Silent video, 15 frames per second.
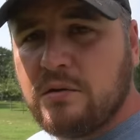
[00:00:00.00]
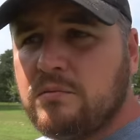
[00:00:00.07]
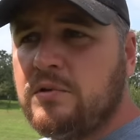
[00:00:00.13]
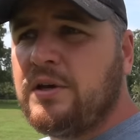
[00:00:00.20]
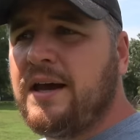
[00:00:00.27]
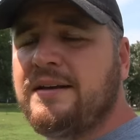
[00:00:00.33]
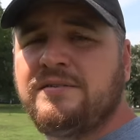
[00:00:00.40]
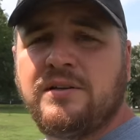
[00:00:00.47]

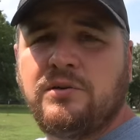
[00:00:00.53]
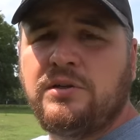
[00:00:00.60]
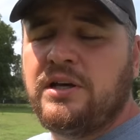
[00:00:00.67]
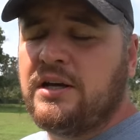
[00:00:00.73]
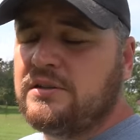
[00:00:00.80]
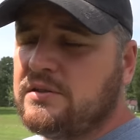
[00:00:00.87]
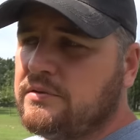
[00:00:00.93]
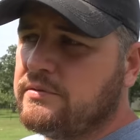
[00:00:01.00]
you guys know
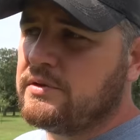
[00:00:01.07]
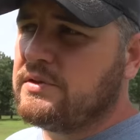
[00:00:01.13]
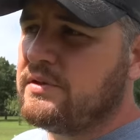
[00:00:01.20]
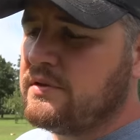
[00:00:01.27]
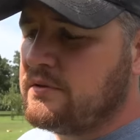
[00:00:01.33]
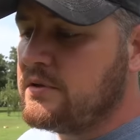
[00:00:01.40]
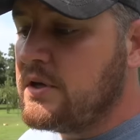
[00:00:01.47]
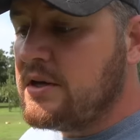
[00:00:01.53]
Dutch over at
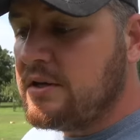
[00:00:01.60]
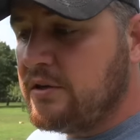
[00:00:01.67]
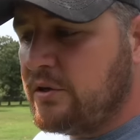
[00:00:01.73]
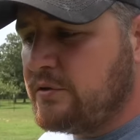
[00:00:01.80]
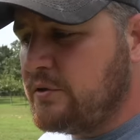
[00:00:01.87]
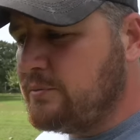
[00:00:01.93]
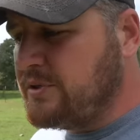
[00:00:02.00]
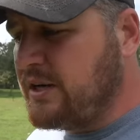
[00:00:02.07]
the
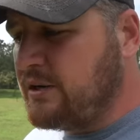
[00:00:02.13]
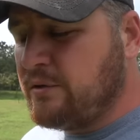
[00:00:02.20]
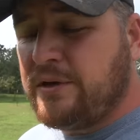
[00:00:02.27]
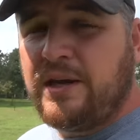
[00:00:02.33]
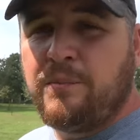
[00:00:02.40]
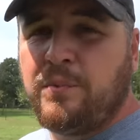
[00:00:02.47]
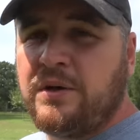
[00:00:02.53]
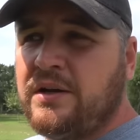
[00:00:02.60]
YouTube channel,
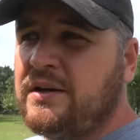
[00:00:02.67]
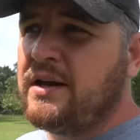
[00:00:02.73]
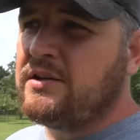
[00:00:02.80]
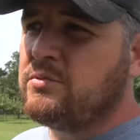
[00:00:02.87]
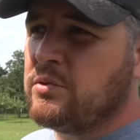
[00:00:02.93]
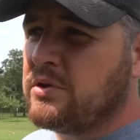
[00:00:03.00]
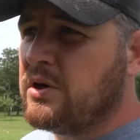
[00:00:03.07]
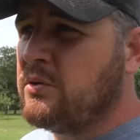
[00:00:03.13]
Keeping It
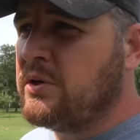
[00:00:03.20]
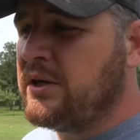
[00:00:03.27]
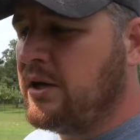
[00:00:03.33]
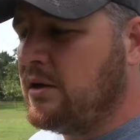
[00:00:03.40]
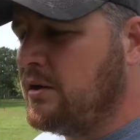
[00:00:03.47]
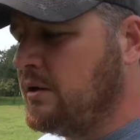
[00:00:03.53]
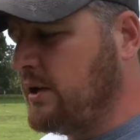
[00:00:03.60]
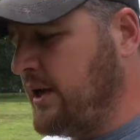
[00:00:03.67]
Dutch. We're going
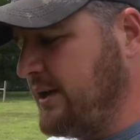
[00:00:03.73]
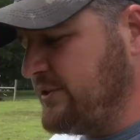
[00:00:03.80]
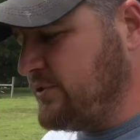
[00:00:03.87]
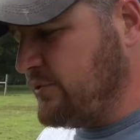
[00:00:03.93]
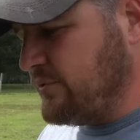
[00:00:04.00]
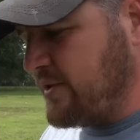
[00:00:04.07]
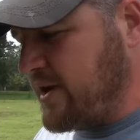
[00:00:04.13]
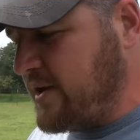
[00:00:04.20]
on a
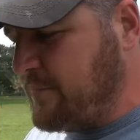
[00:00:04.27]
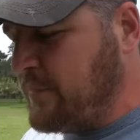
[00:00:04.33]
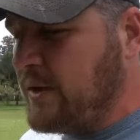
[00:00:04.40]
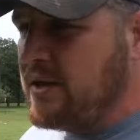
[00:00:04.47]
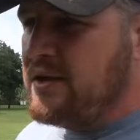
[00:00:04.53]
trip.